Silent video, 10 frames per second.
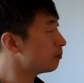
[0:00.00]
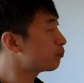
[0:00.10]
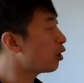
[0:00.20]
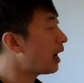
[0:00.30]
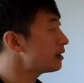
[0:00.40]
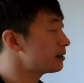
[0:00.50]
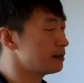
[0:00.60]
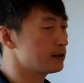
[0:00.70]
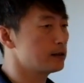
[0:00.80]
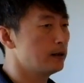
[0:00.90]

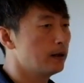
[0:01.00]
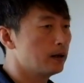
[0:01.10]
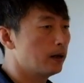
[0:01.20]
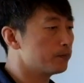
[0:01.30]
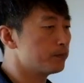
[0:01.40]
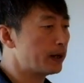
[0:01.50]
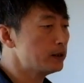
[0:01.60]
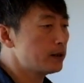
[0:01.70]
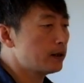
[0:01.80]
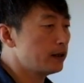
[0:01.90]
process
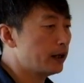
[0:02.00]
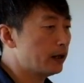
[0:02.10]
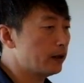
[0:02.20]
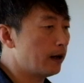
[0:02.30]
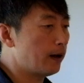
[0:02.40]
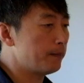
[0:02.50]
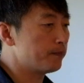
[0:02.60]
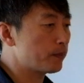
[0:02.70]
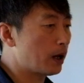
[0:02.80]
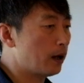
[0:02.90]
basically
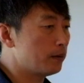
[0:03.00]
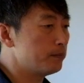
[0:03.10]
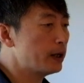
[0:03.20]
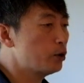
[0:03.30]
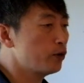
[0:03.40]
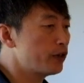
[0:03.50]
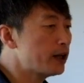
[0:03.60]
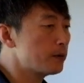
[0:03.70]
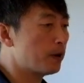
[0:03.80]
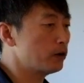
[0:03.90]
make you
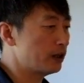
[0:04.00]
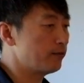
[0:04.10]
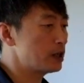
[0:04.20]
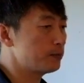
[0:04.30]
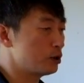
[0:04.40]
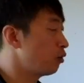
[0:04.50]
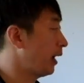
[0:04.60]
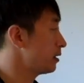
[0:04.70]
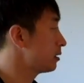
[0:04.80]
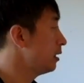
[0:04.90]
think about the investment
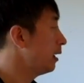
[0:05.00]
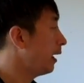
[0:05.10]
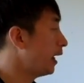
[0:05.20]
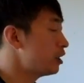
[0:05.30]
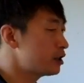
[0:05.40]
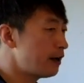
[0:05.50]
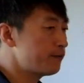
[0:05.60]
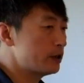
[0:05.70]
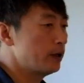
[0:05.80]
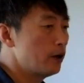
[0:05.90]
twice. A
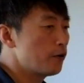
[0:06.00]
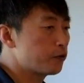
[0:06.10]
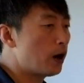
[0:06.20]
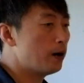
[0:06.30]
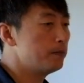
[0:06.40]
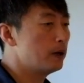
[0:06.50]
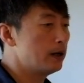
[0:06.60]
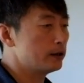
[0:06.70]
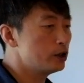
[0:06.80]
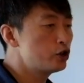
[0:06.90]
shift from
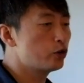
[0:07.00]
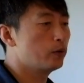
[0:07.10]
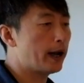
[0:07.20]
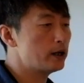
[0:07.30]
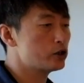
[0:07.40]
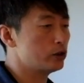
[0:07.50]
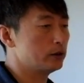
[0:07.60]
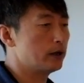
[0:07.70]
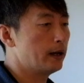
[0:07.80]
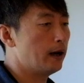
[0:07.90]
intuition,